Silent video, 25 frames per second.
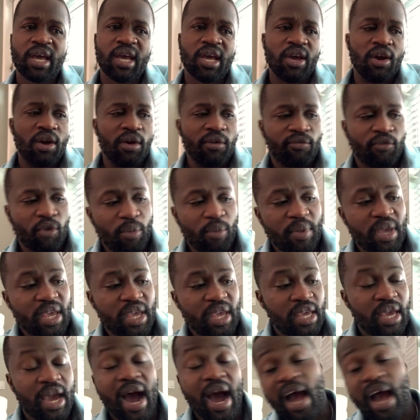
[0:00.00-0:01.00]
for
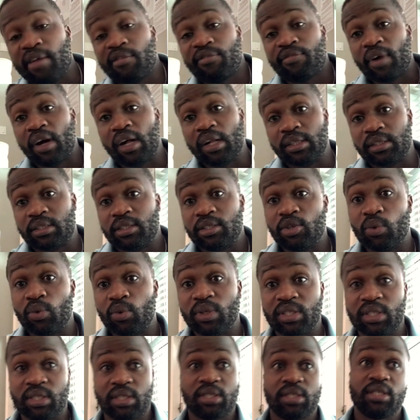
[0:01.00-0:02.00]
me, I felt it
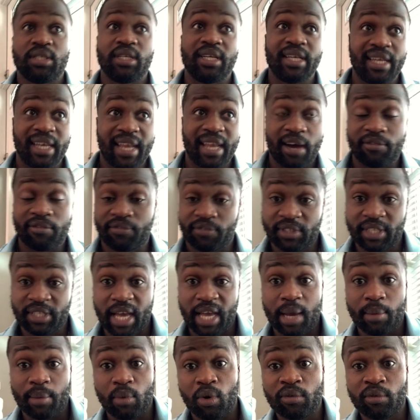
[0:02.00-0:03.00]
was enough
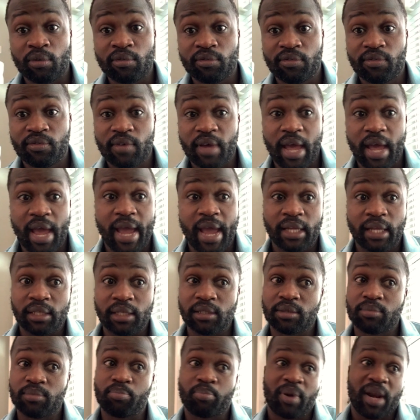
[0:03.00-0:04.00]
time off,
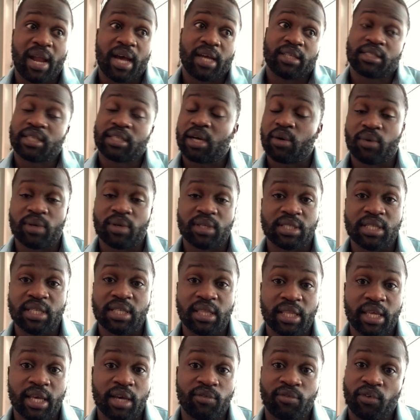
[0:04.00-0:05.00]
and plus I wasn't
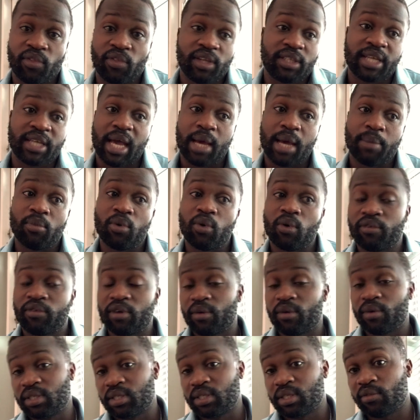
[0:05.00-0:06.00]
there for the time off, I
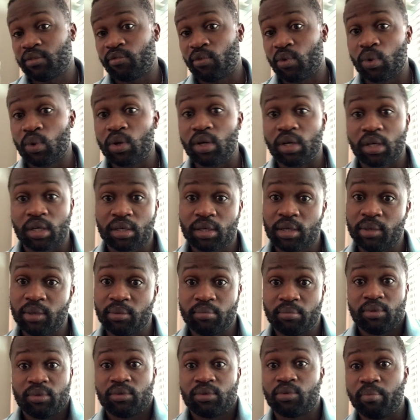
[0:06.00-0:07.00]
was there for work
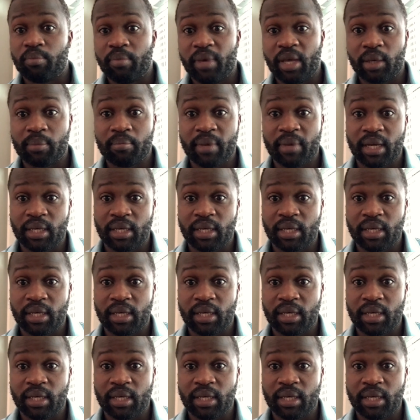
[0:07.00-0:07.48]
and to make money.